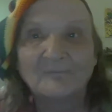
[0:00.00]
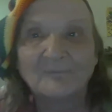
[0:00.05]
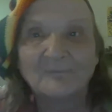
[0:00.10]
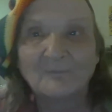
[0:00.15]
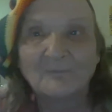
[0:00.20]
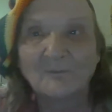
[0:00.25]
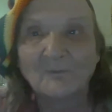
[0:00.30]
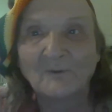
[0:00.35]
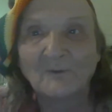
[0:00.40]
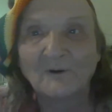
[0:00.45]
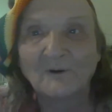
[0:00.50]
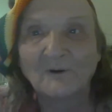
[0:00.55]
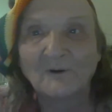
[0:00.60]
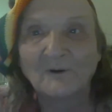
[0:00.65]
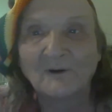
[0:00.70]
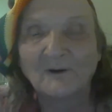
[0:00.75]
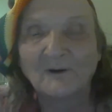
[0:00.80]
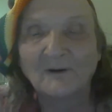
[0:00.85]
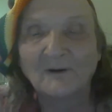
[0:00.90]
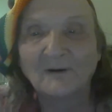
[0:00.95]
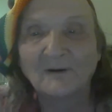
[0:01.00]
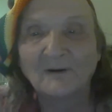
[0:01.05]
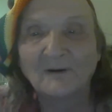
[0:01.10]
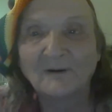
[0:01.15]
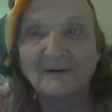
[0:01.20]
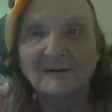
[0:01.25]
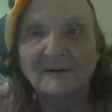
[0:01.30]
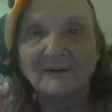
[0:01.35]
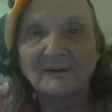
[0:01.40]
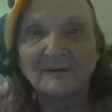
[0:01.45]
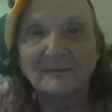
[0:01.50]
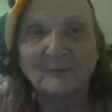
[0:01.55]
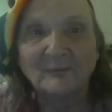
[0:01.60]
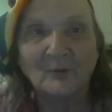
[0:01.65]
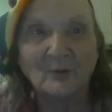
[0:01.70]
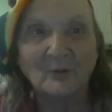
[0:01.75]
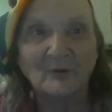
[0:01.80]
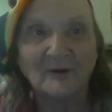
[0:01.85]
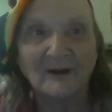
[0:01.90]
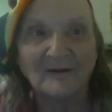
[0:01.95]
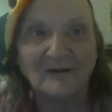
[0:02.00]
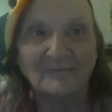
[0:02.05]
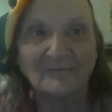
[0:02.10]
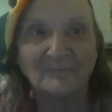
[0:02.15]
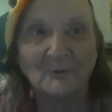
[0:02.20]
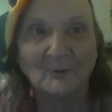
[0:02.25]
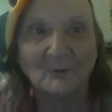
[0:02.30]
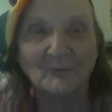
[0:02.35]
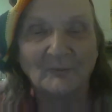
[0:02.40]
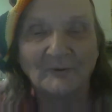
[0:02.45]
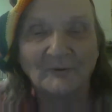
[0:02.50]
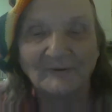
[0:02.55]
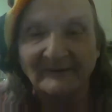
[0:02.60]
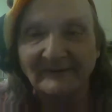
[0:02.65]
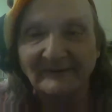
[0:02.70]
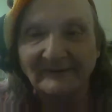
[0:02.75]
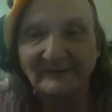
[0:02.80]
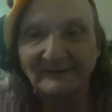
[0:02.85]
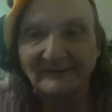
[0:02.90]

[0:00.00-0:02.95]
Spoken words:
So the phone line's open.